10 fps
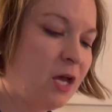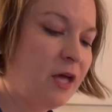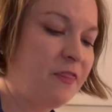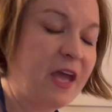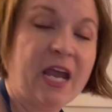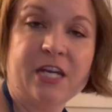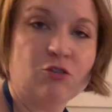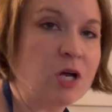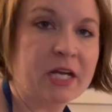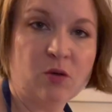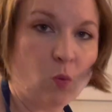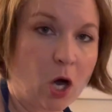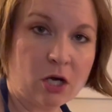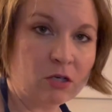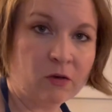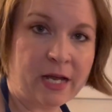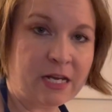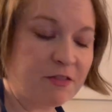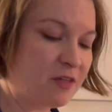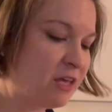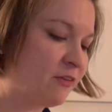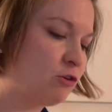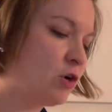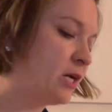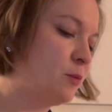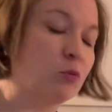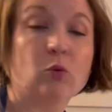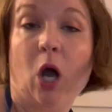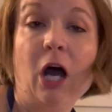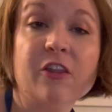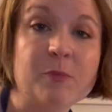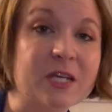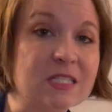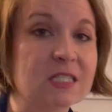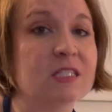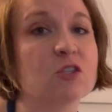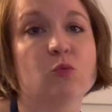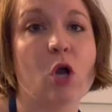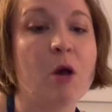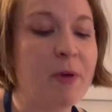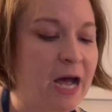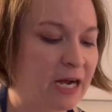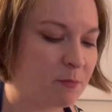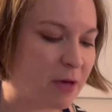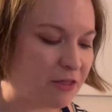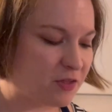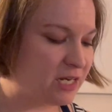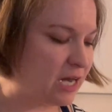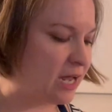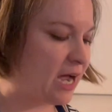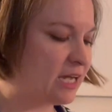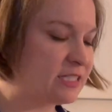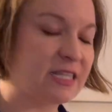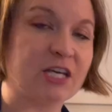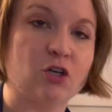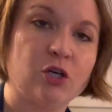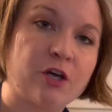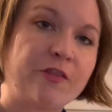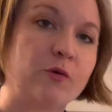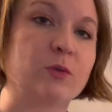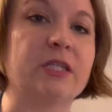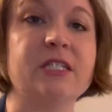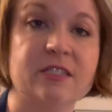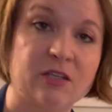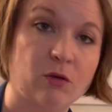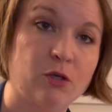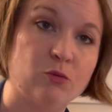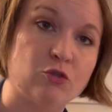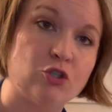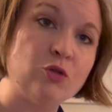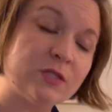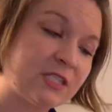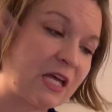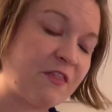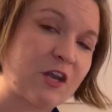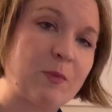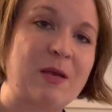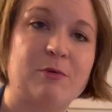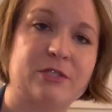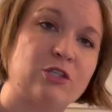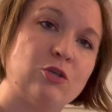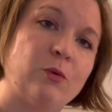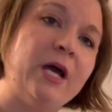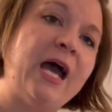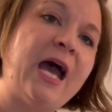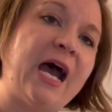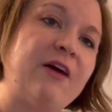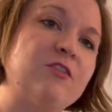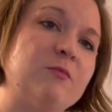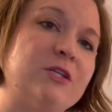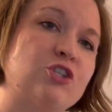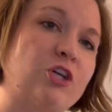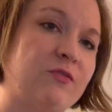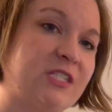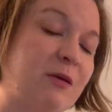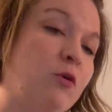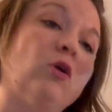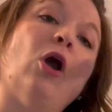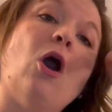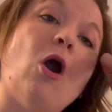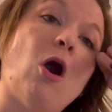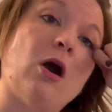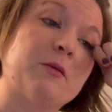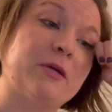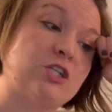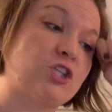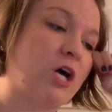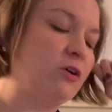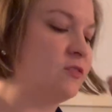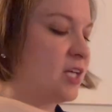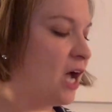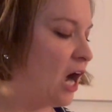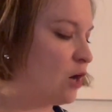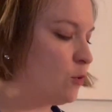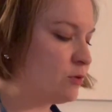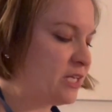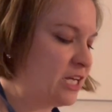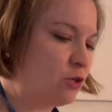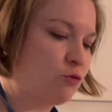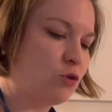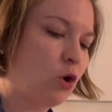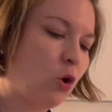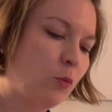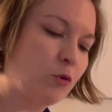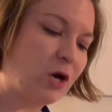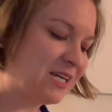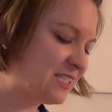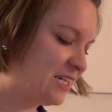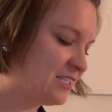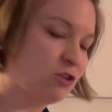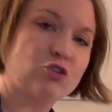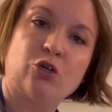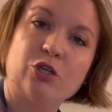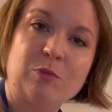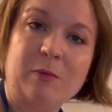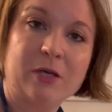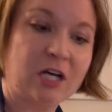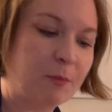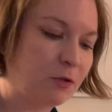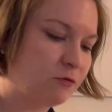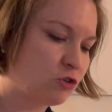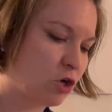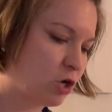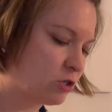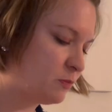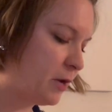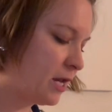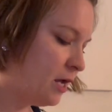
They do not need water or anything. They do not need broth, because this is the raw pack method, and as they cook, they'll release their own juice, and then I'll be able to have them shelf stable on my shelves. I won't take you through the whole process. I'll show you maybe a couple of jars, but